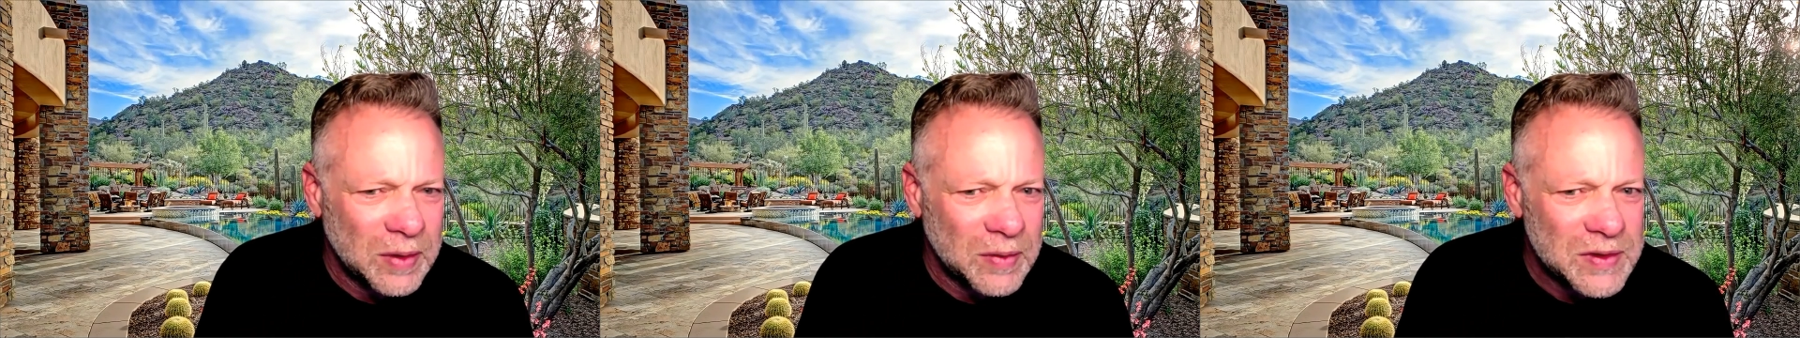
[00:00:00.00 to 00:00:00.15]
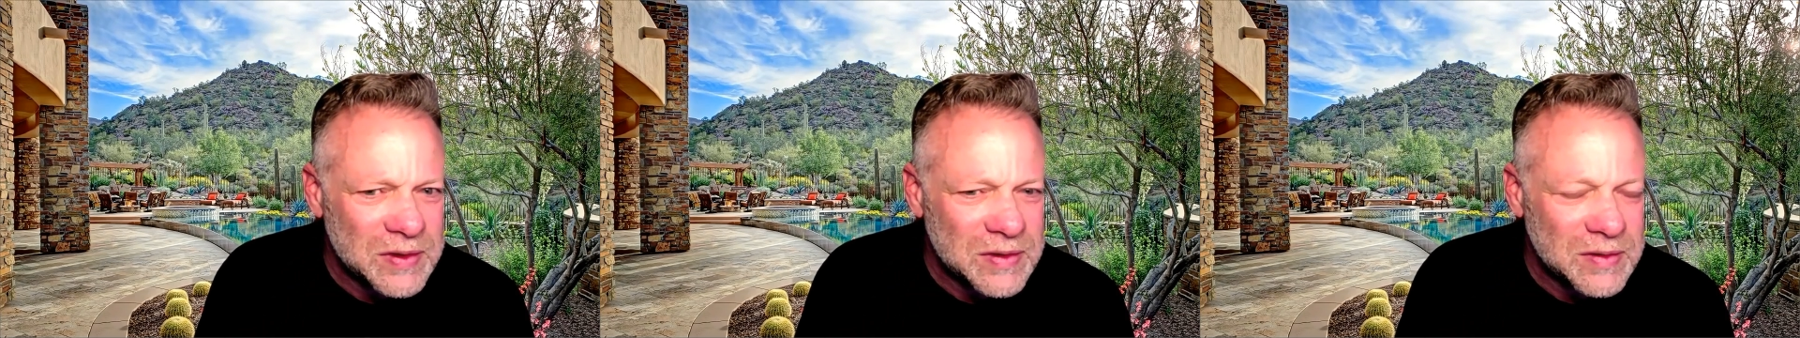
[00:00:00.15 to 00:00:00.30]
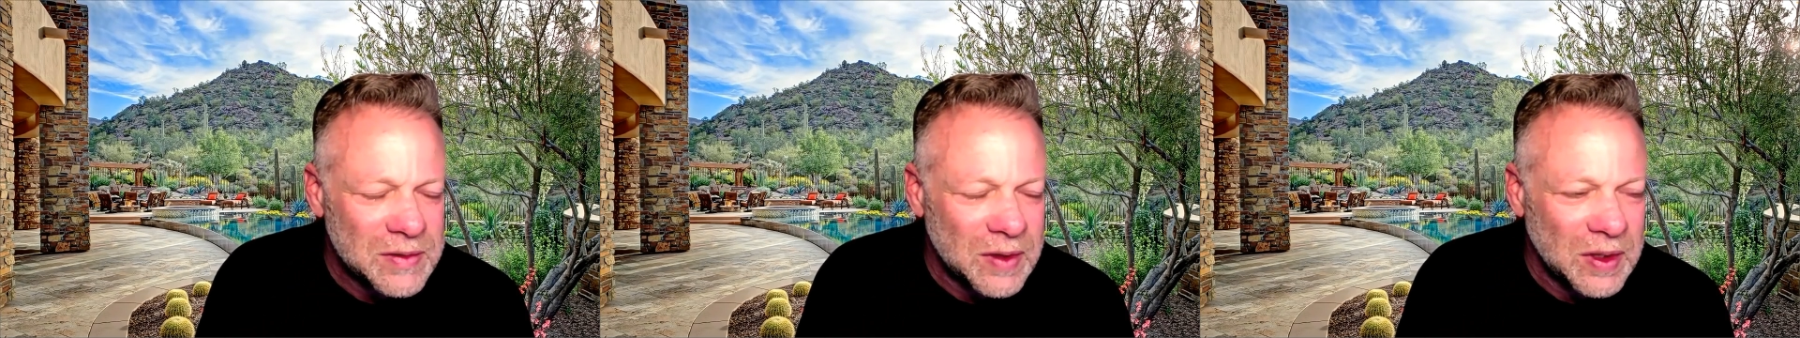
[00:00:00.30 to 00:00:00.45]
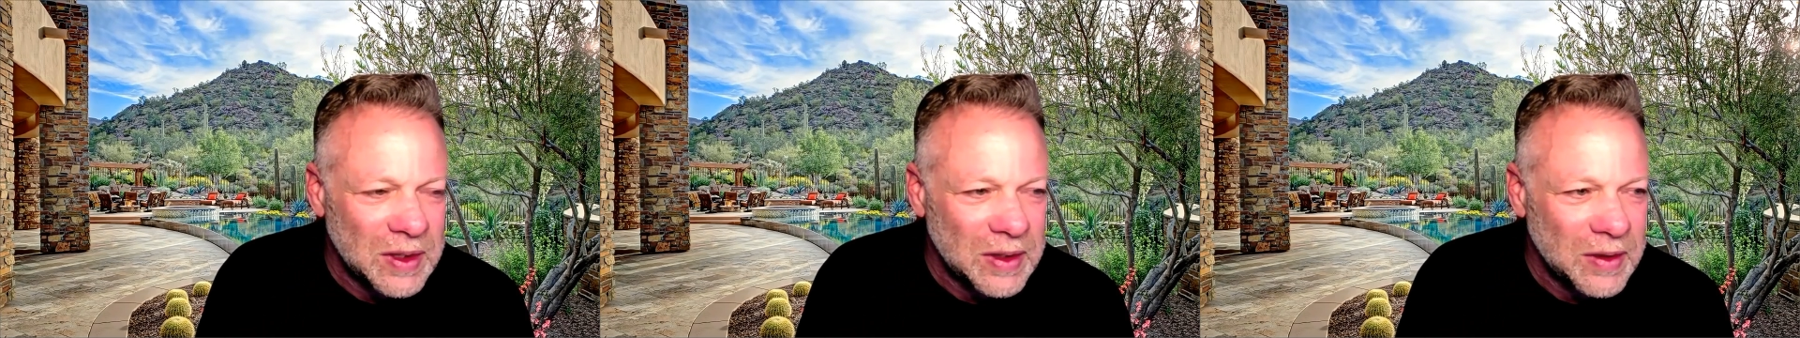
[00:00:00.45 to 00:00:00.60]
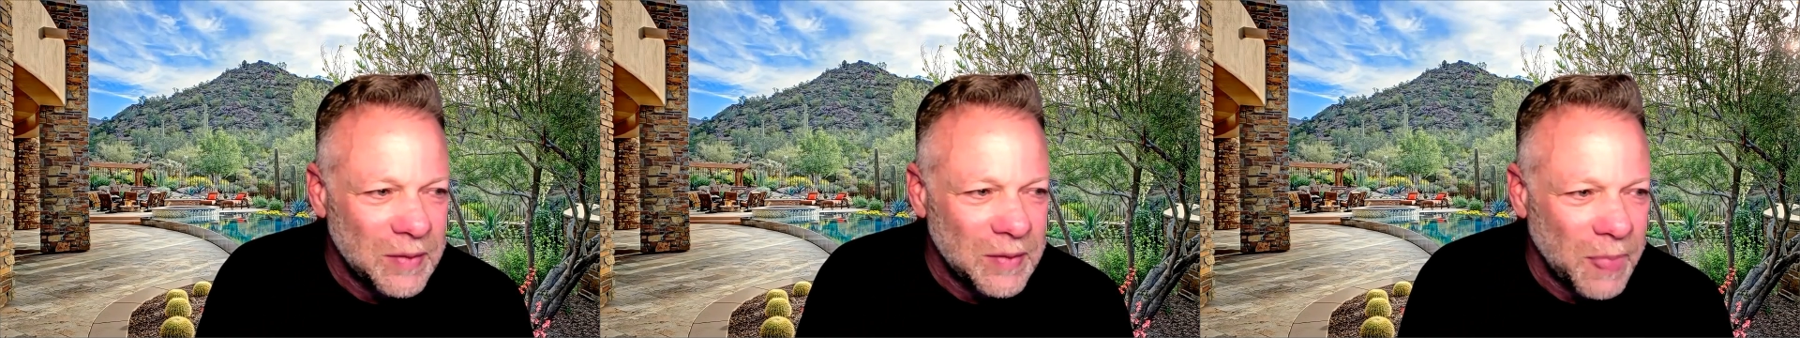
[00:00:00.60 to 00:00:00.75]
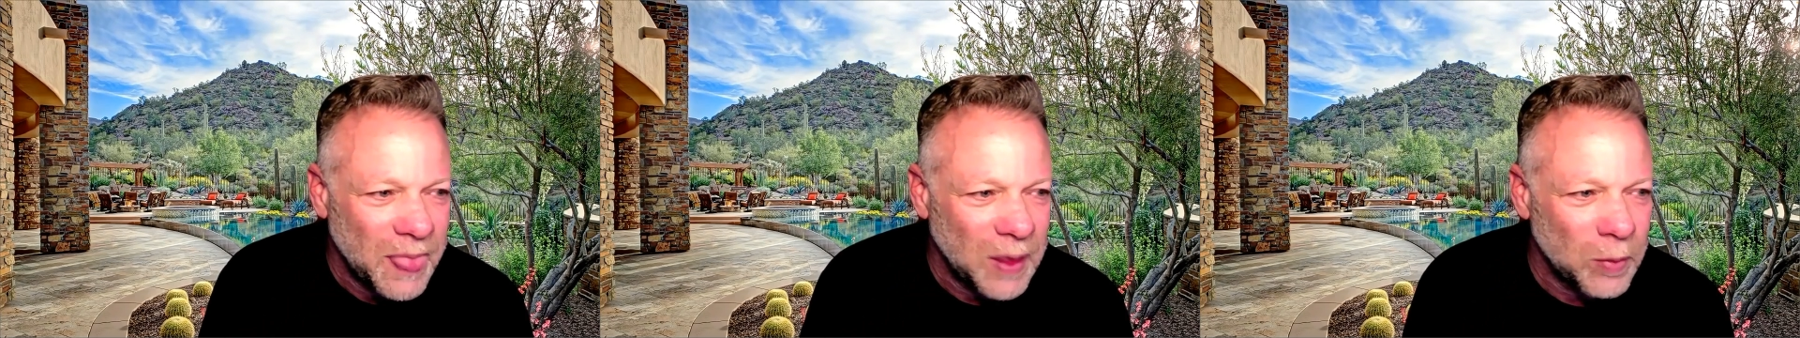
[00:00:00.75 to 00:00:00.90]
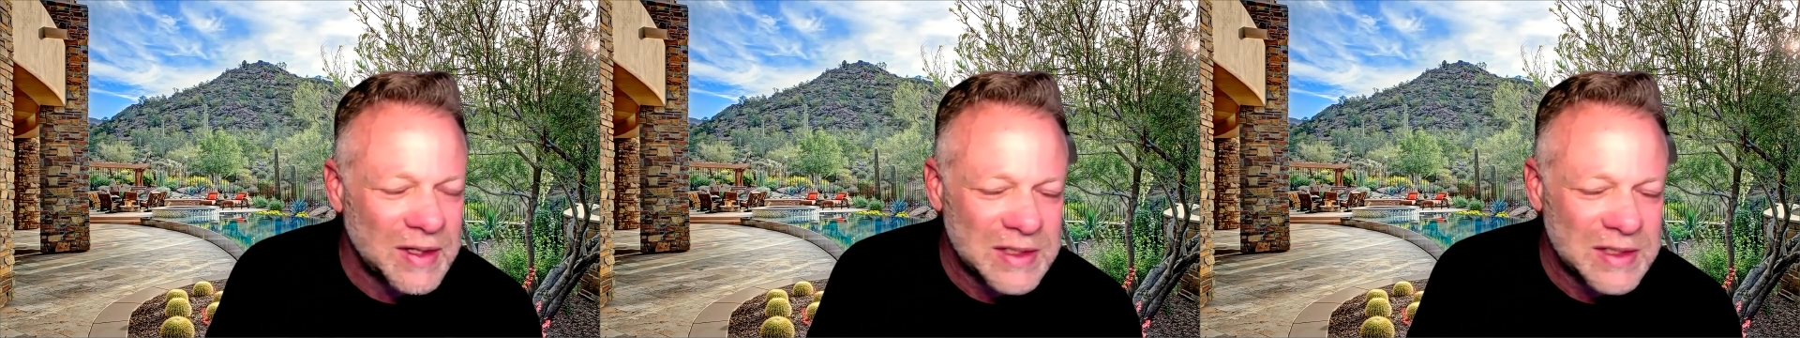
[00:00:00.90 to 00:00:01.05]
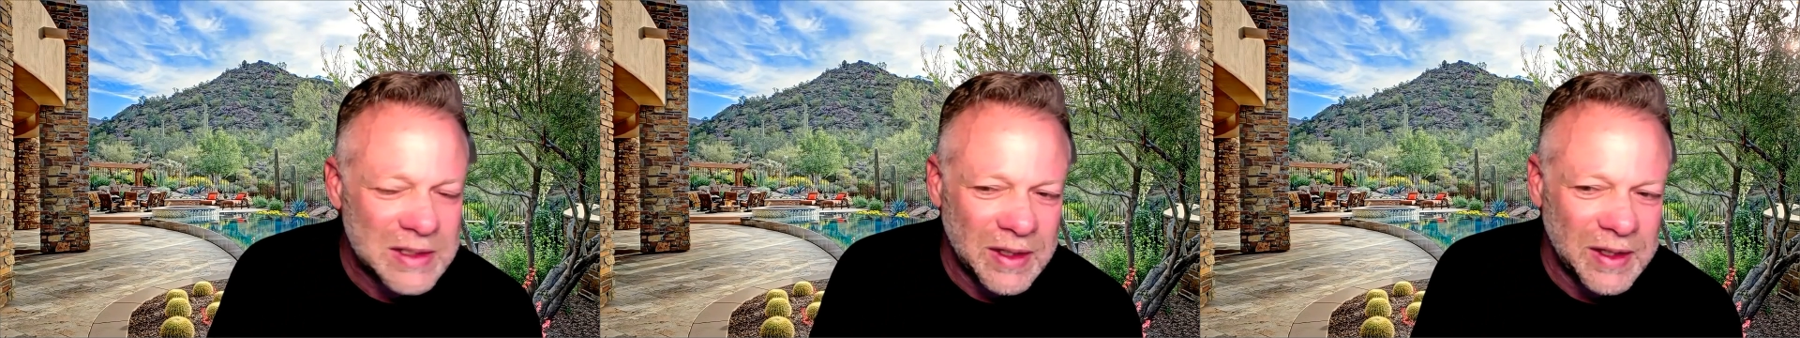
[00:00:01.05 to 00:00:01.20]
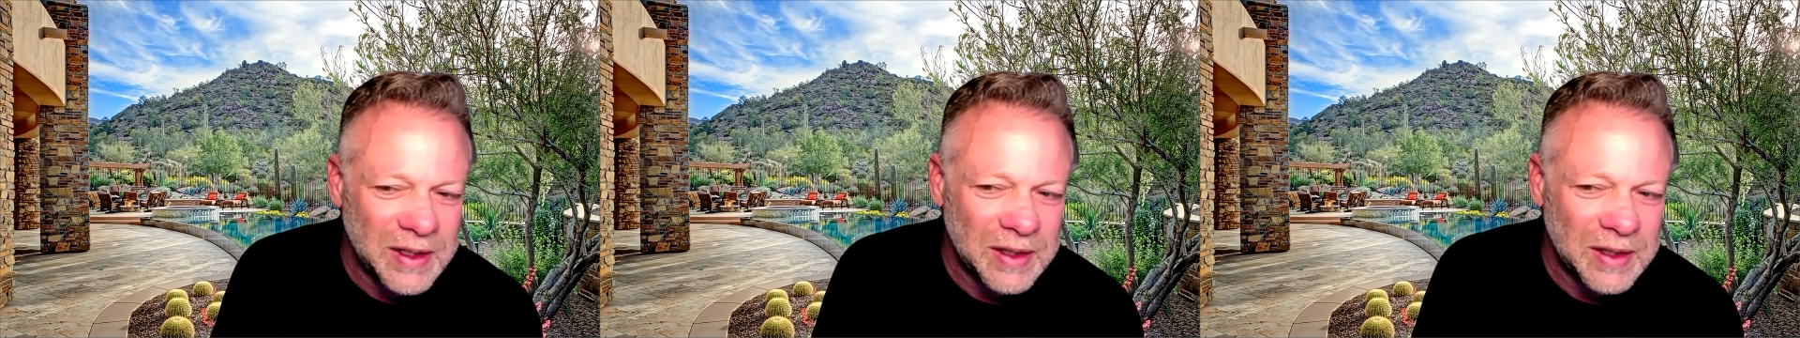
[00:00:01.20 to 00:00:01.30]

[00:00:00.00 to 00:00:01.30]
just cross